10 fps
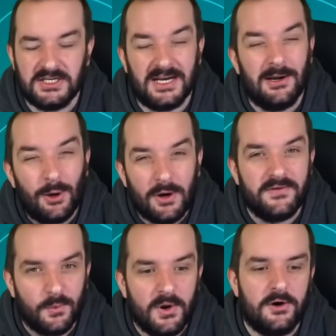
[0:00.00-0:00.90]
And a lot of
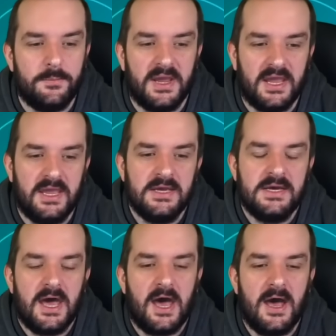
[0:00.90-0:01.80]
it will be.
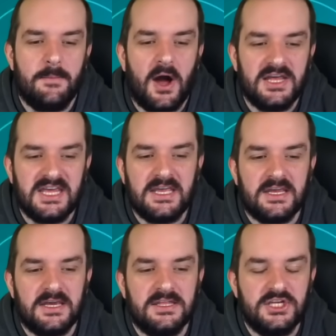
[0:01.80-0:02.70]
I think
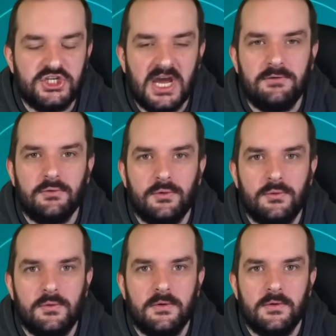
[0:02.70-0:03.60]
the general